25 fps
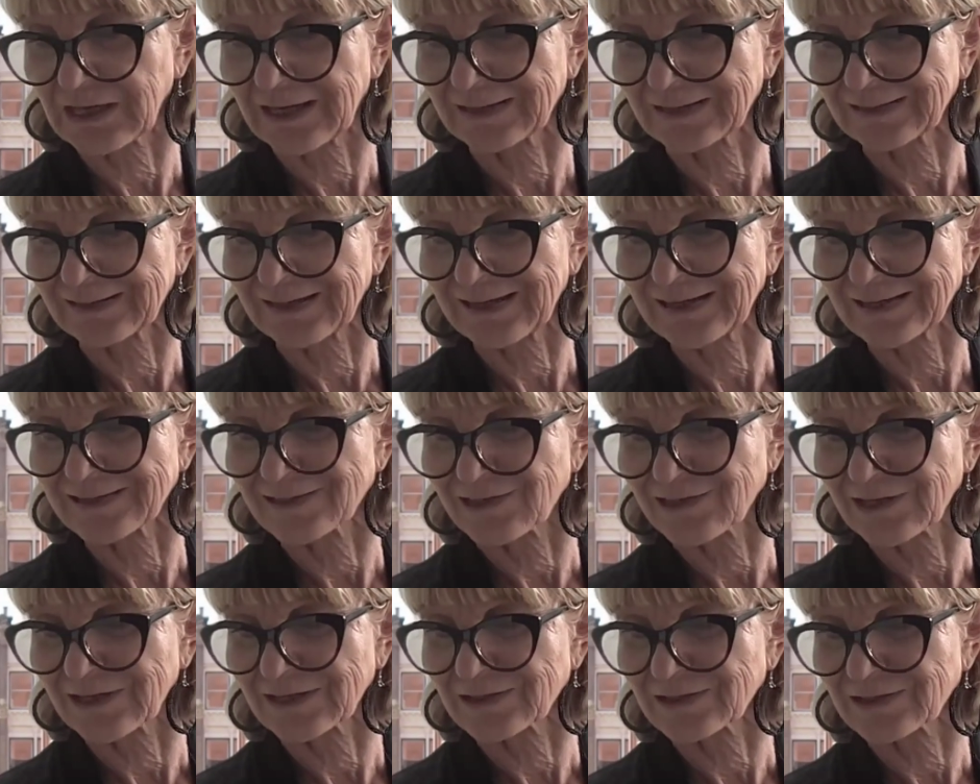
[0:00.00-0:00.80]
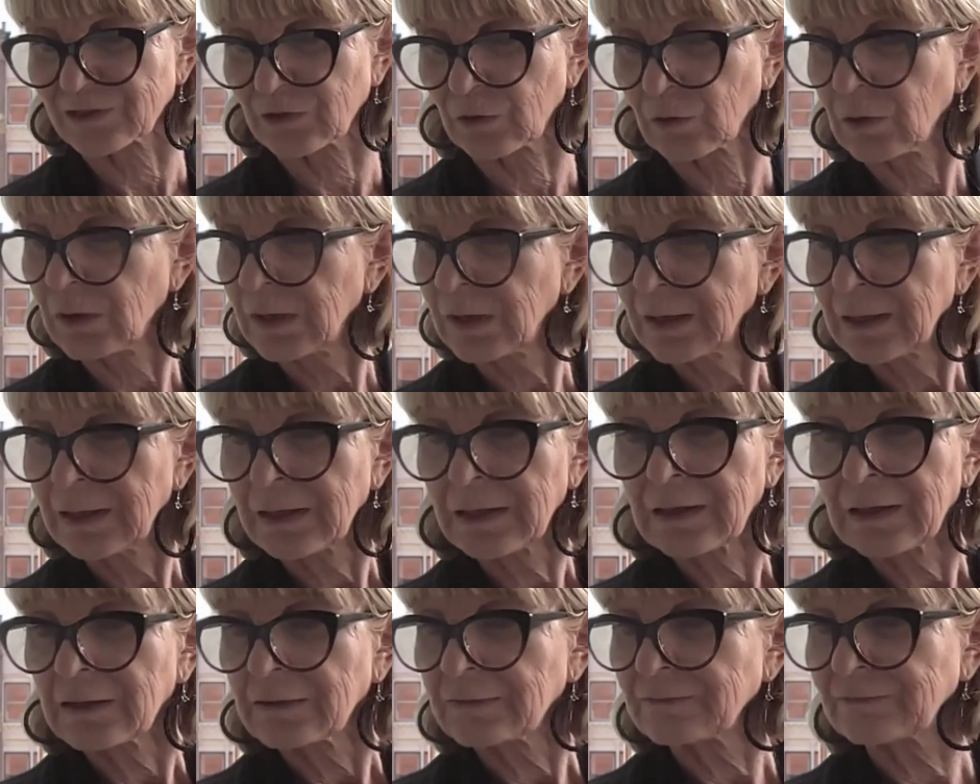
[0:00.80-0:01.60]
they engage in. So
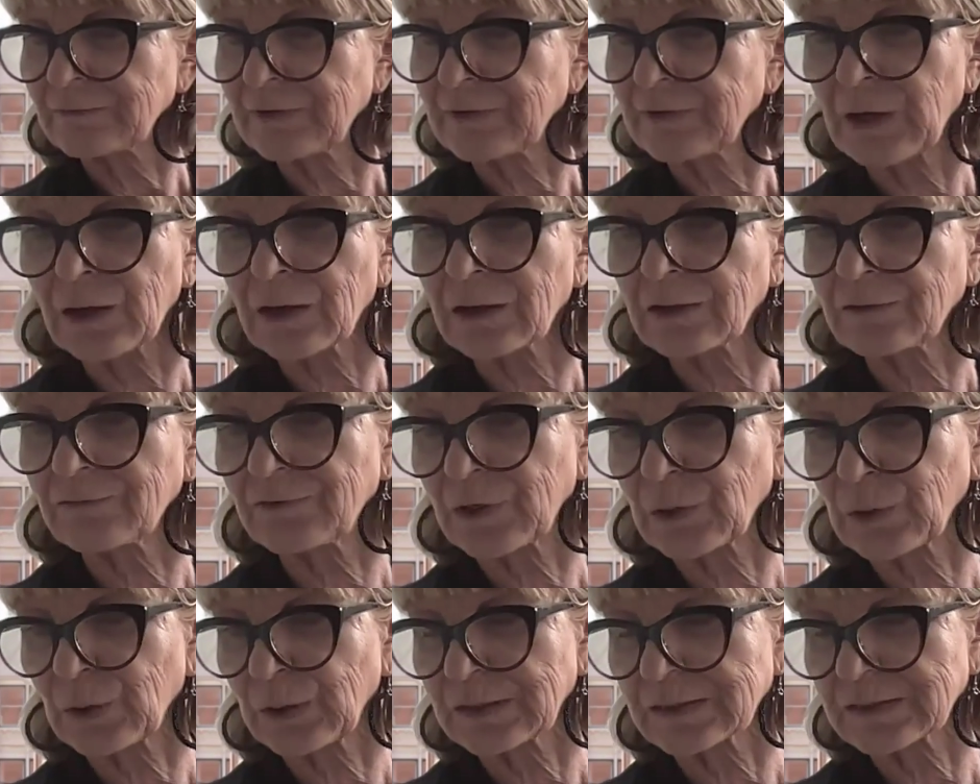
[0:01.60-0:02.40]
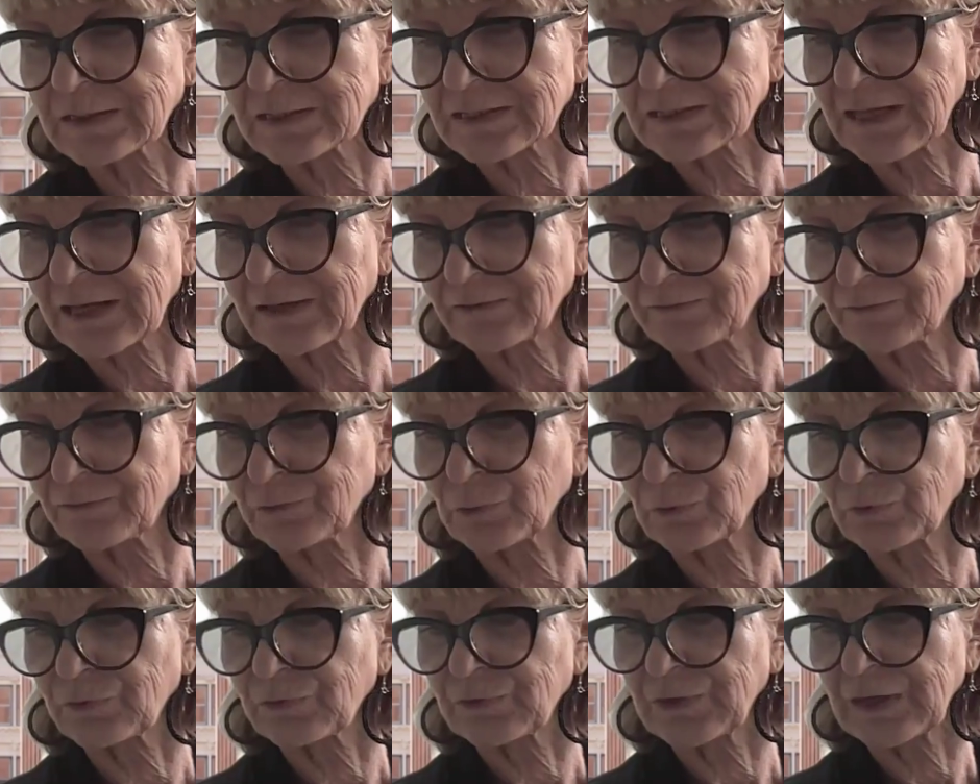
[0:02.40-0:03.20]
very, very
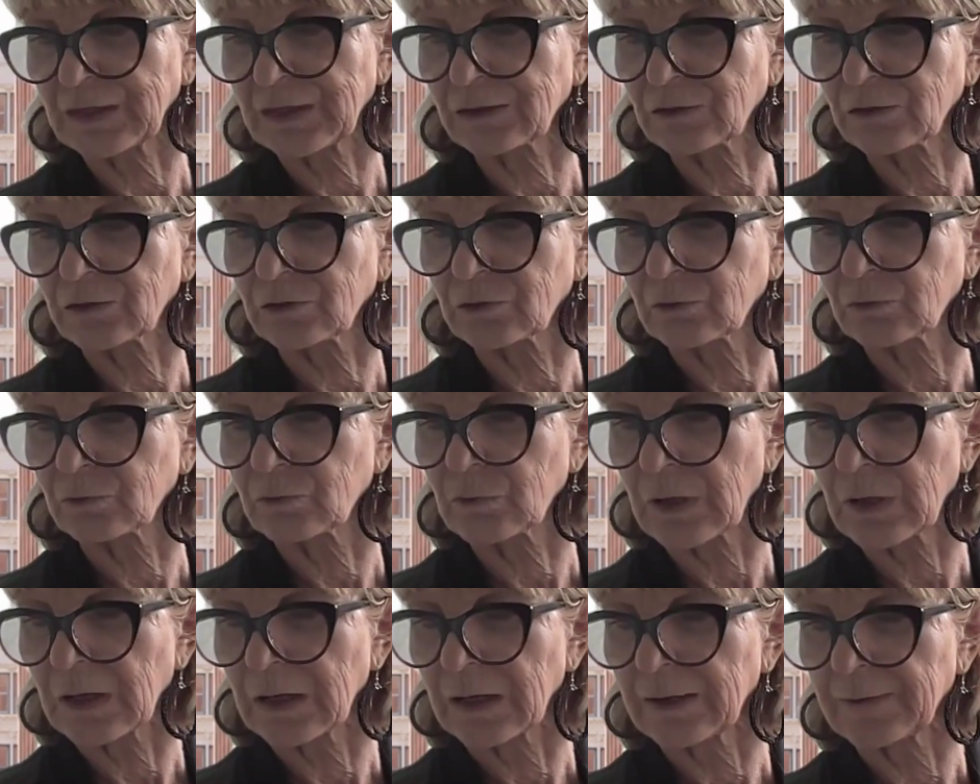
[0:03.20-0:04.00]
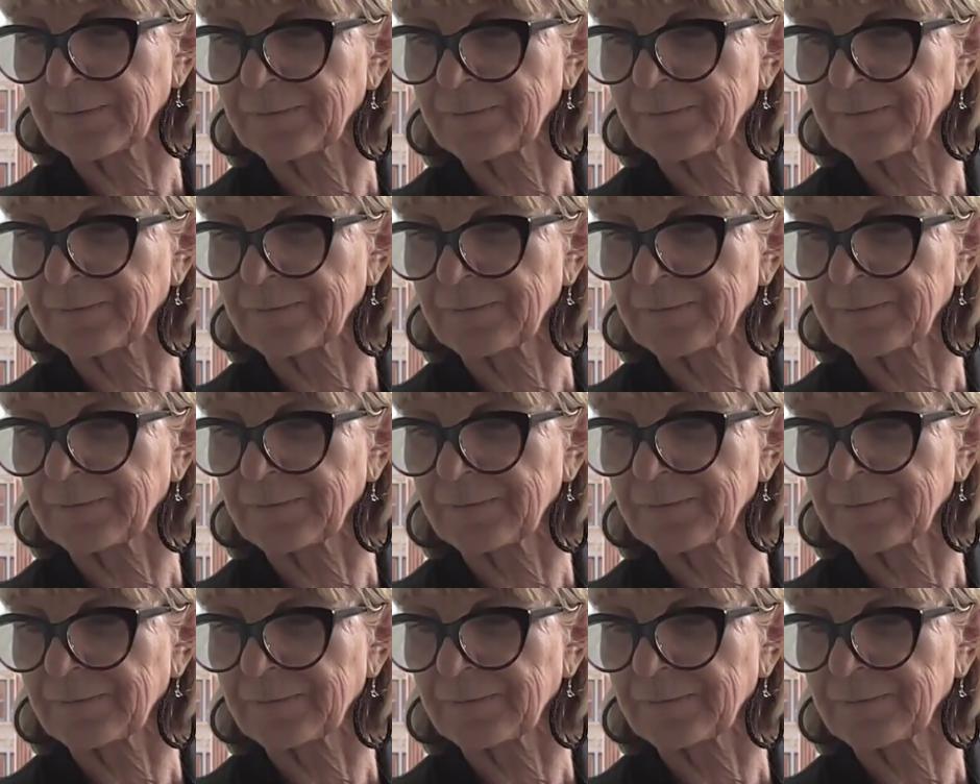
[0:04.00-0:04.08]
insightful. Thank you.